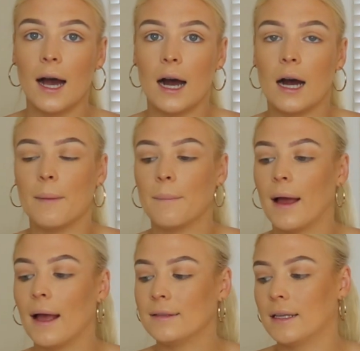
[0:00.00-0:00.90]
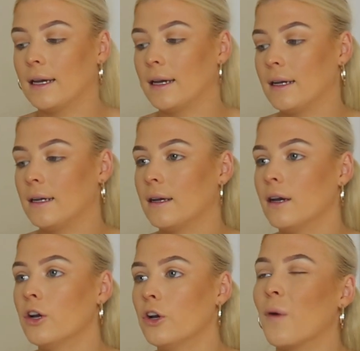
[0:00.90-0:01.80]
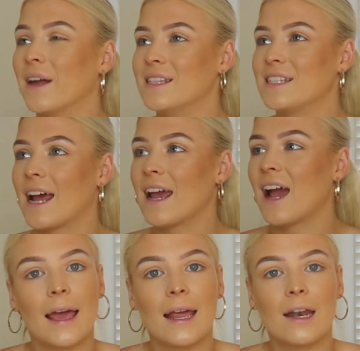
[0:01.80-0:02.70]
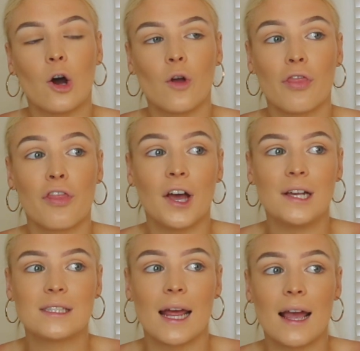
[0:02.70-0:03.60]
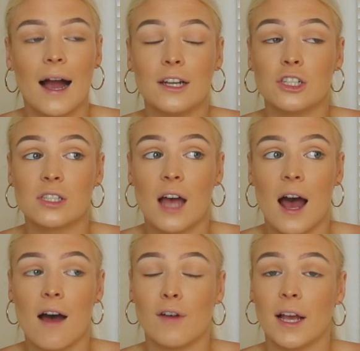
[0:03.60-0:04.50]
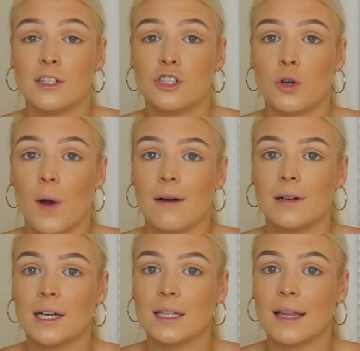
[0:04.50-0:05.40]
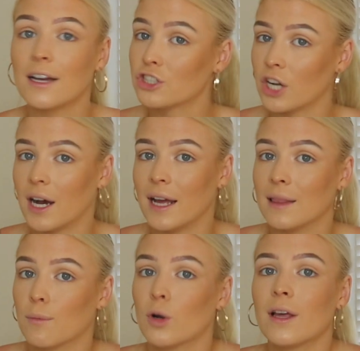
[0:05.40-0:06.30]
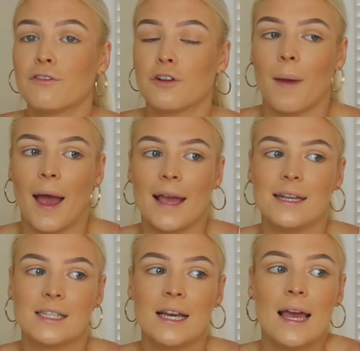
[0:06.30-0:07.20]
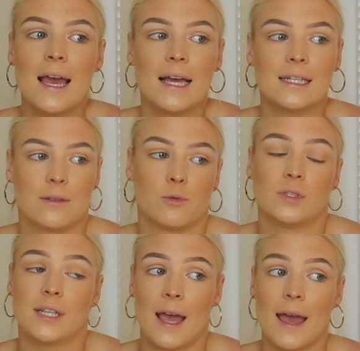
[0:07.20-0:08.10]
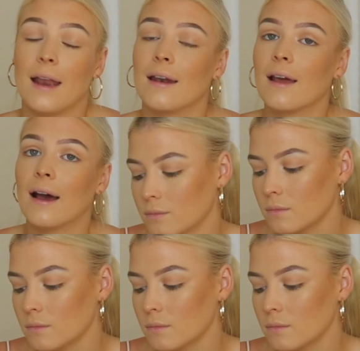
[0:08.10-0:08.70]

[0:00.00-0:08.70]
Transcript: um, and then Wednesday and on Thursday I just have a two hour lecture in the morning from 8 till 10.